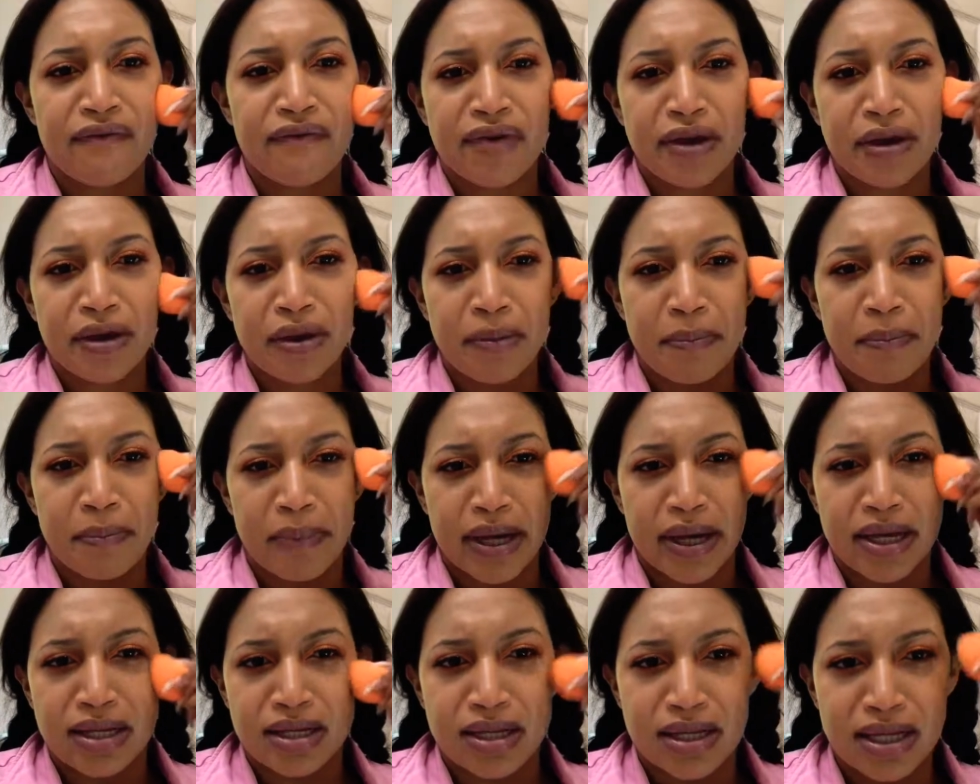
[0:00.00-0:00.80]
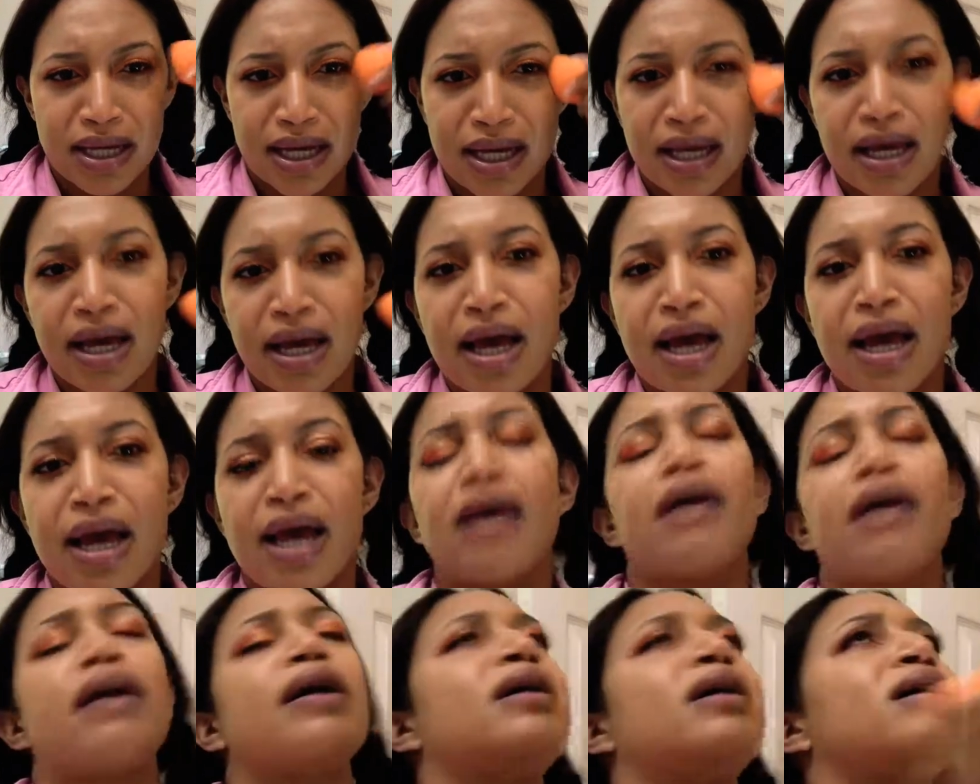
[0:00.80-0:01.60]
feel basic.
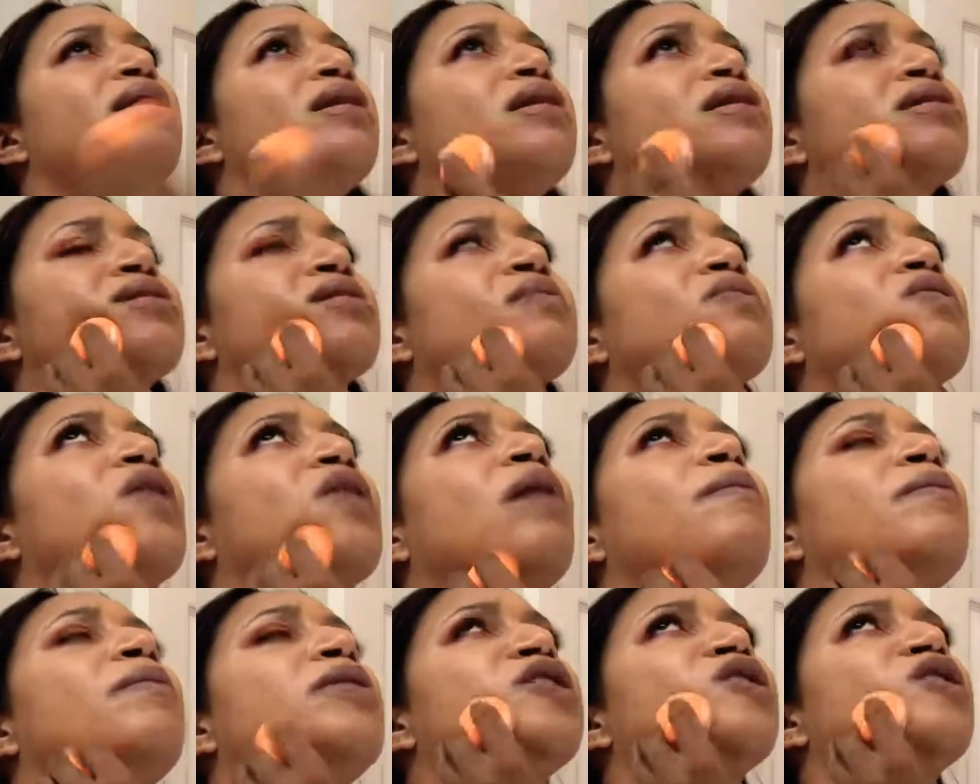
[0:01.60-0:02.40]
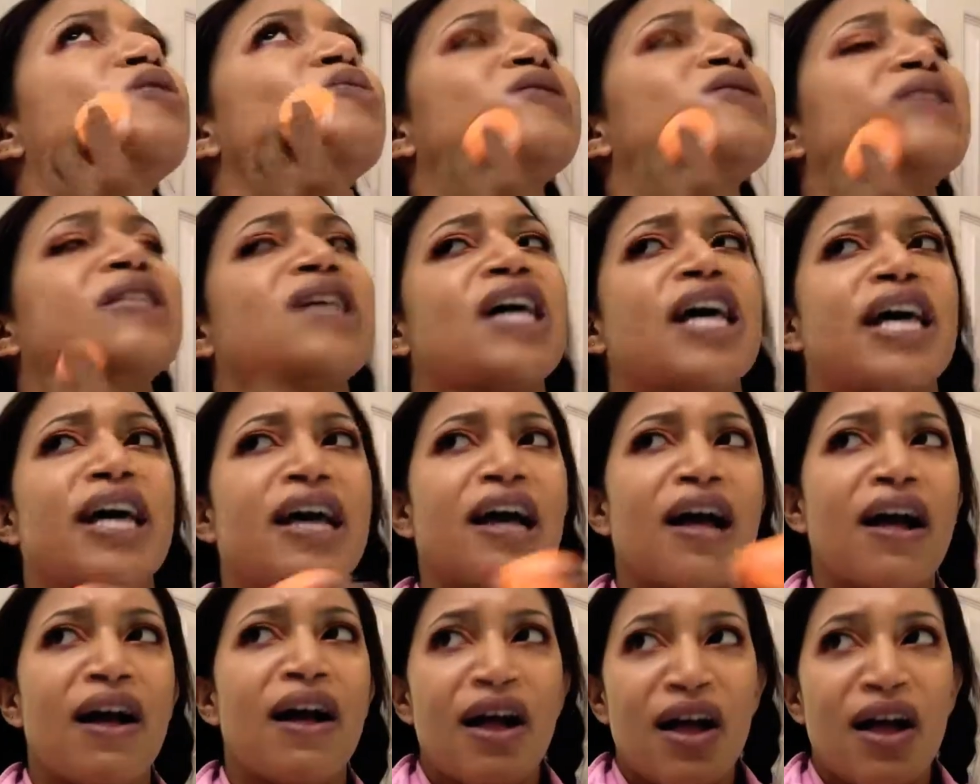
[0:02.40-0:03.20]
And some commenter was like,